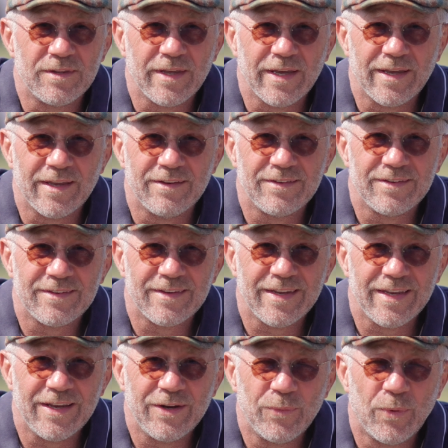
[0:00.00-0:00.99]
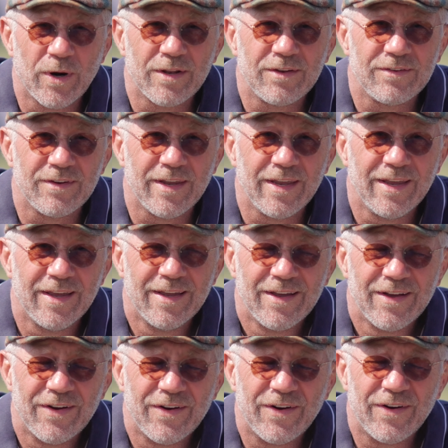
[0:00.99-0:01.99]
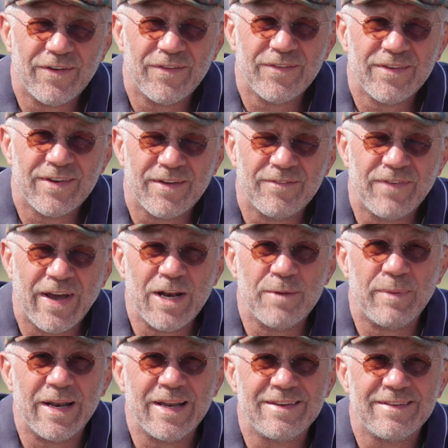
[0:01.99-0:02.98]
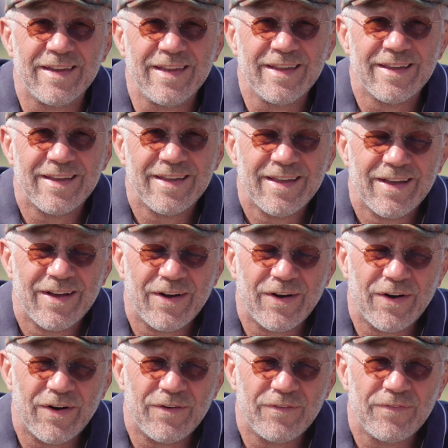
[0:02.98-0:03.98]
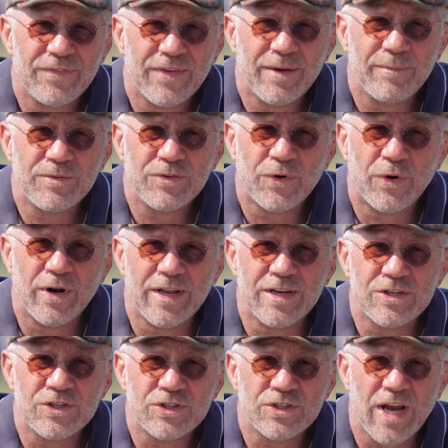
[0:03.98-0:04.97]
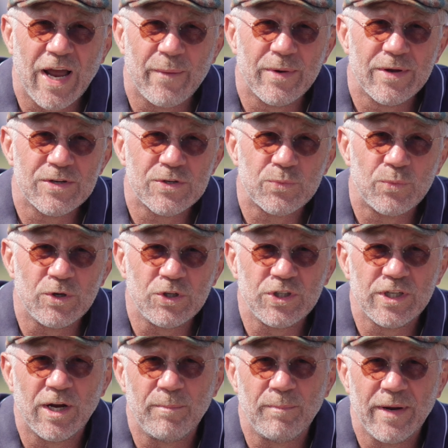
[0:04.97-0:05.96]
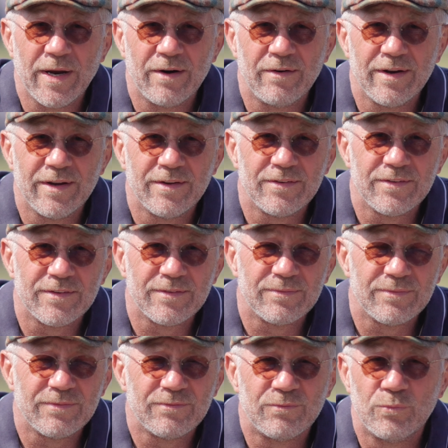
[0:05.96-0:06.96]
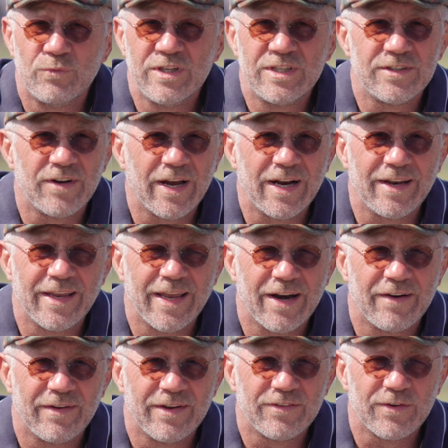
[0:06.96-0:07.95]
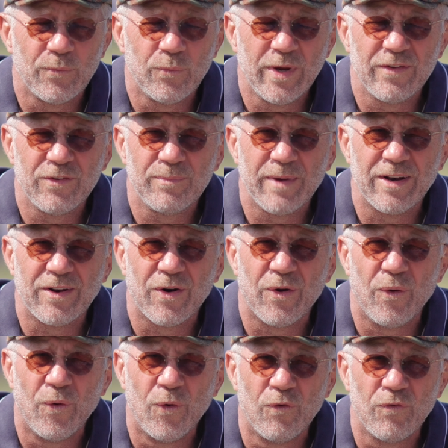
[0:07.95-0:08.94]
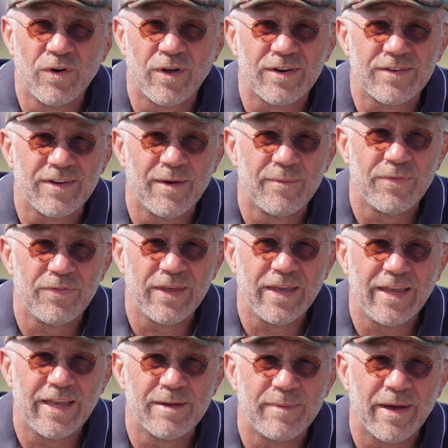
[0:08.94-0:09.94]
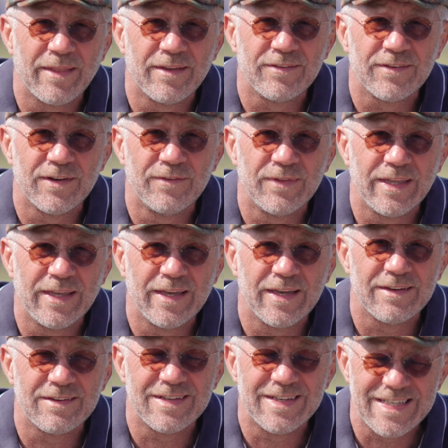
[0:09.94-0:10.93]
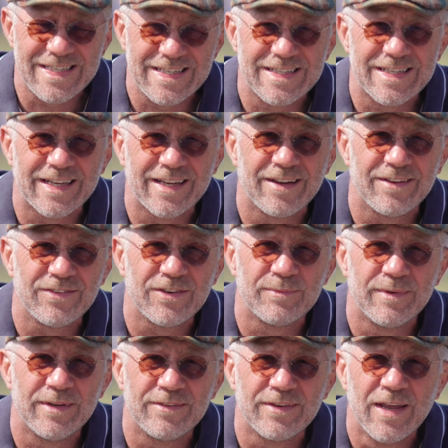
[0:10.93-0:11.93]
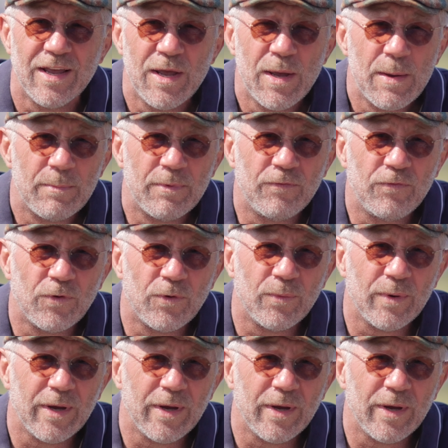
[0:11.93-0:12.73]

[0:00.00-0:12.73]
thing, is the quality and availability of toilets, showers, washing up areas, recycling areas. And we have spent an awful lot of time thinking about this over the years, listening to customers before